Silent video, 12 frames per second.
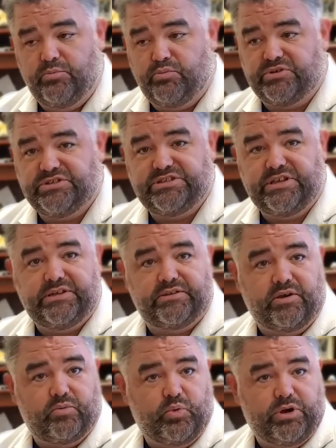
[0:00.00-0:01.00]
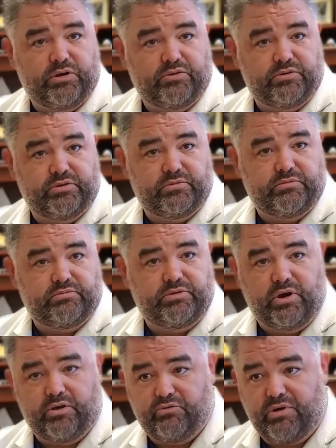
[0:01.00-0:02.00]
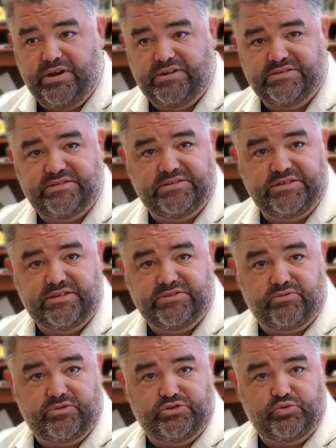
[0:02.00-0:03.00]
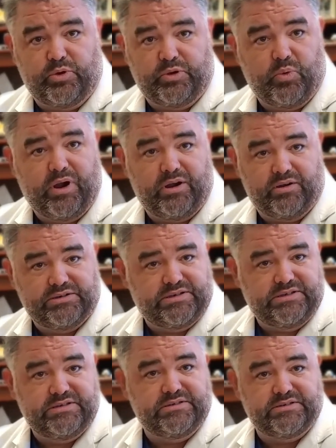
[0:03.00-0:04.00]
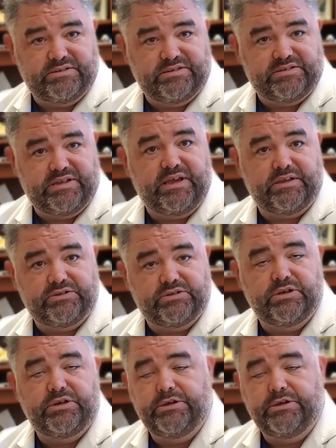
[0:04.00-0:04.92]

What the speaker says: present on where the arthritis disease or the joint wear is in the stage.